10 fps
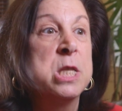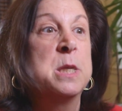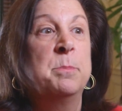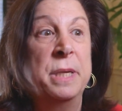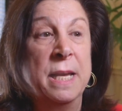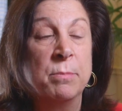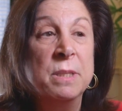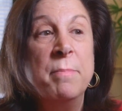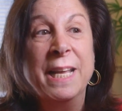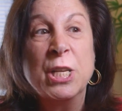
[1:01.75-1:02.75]
to be able
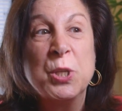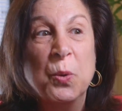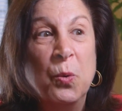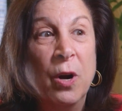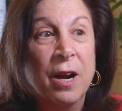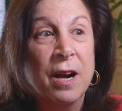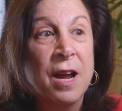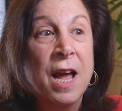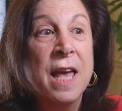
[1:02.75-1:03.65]
to make sure